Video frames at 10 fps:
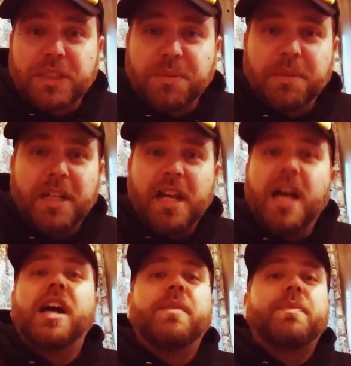you.
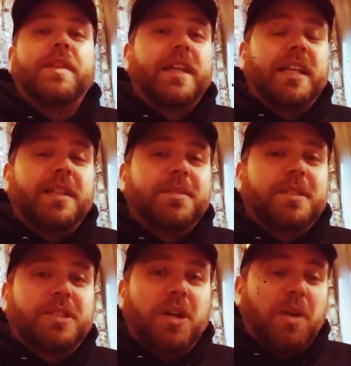
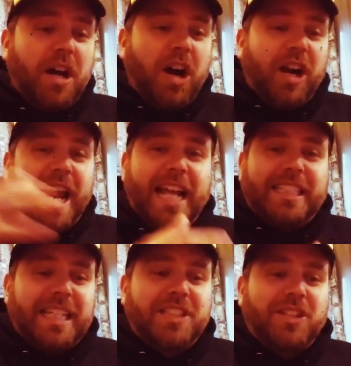So our
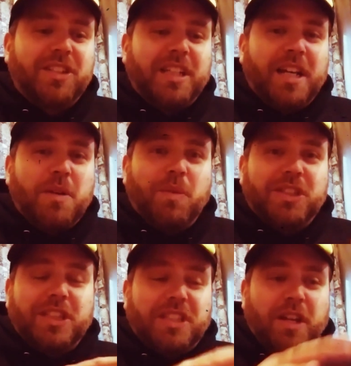ancestors were
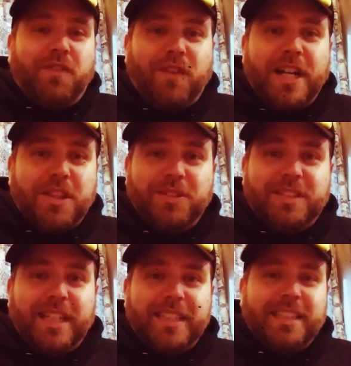just afraid of those
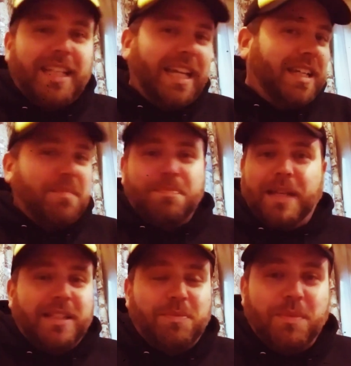things
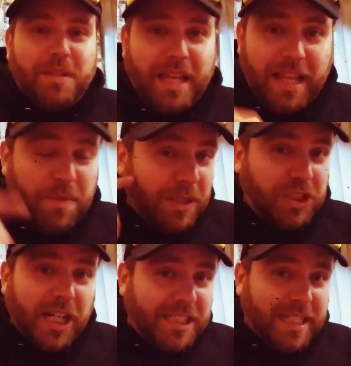because, and we
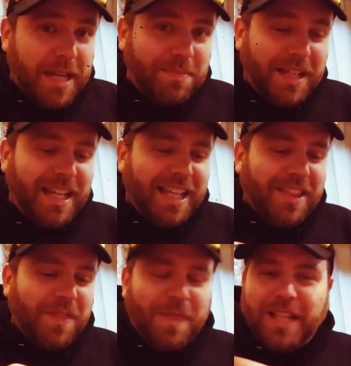judge them.
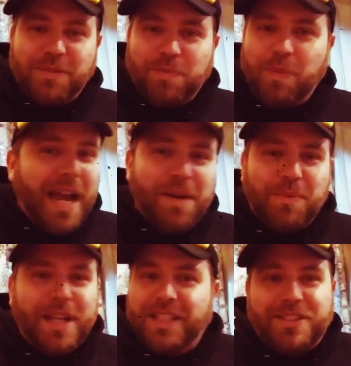That's why
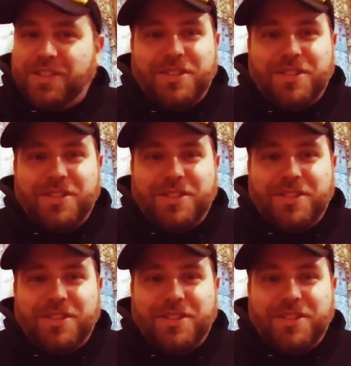we,